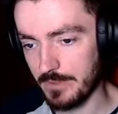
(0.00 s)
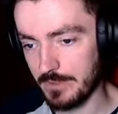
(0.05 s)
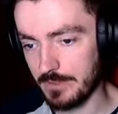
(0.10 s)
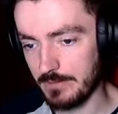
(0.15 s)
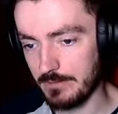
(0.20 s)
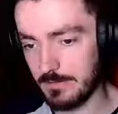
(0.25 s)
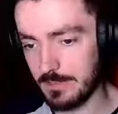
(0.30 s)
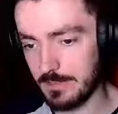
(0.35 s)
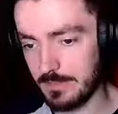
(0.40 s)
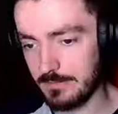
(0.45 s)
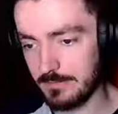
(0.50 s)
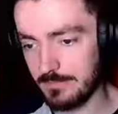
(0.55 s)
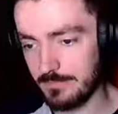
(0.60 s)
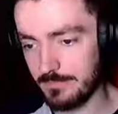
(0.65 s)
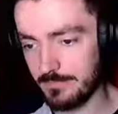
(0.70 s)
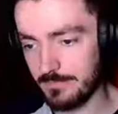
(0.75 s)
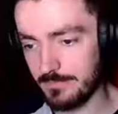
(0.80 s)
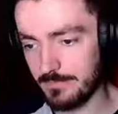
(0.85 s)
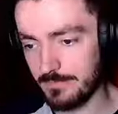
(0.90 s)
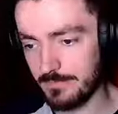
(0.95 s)
Alright.
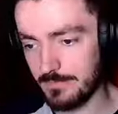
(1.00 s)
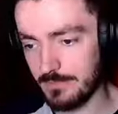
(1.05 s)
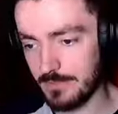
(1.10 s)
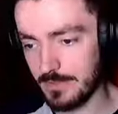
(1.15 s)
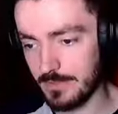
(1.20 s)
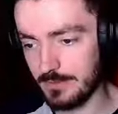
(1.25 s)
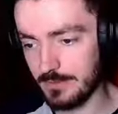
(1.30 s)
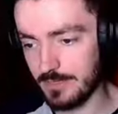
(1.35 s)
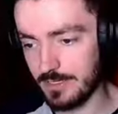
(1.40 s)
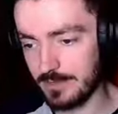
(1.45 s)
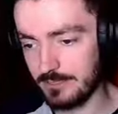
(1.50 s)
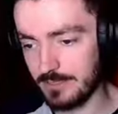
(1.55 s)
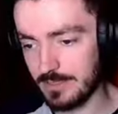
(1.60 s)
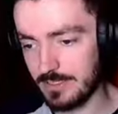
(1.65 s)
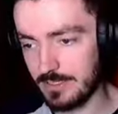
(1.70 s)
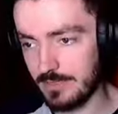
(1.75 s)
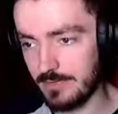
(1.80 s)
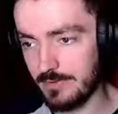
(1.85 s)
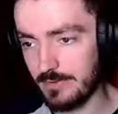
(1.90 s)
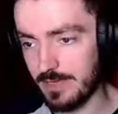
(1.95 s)
Is that
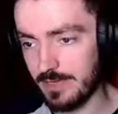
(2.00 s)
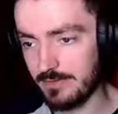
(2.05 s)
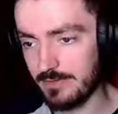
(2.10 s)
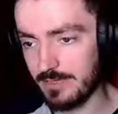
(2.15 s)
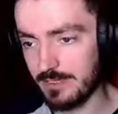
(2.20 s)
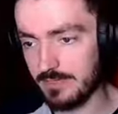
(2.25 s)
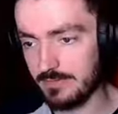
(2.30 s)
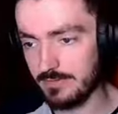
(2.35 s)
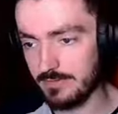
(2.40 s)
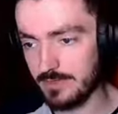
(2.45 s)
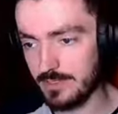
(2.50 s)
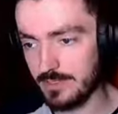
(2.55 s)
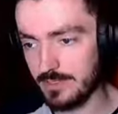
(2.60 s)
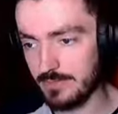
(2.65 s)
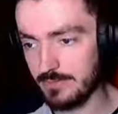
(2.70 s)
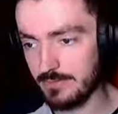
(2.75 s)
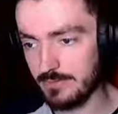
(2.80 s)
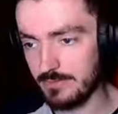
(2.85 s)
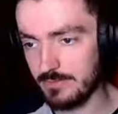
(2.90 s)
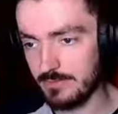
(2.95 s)
really too heavy for
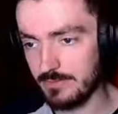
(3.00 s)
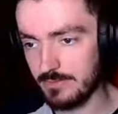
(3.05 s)
you?